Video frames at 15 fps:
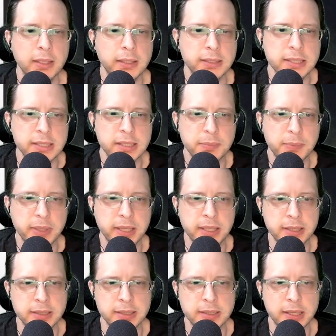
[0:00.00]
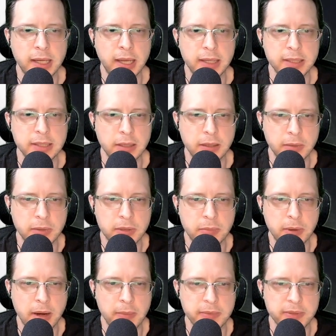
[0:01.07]
Disciplines, dealing with a
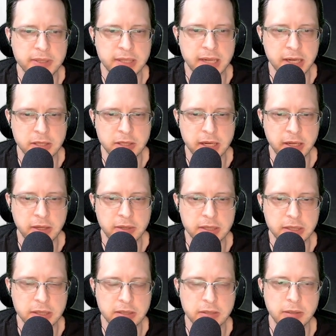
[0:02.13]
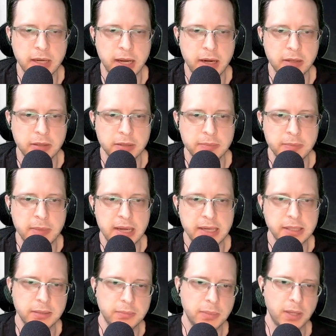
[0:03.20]
problem of this nature increases your character's
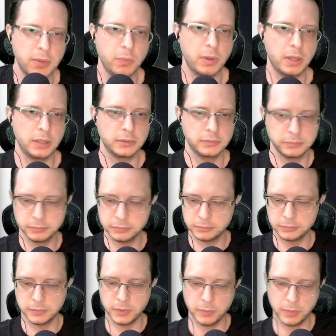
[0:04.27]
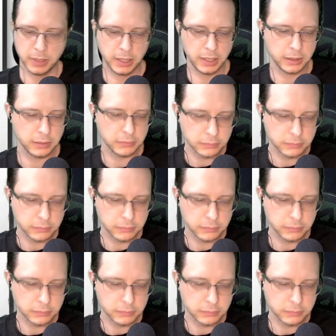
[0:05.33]
medicine by 1. Okay.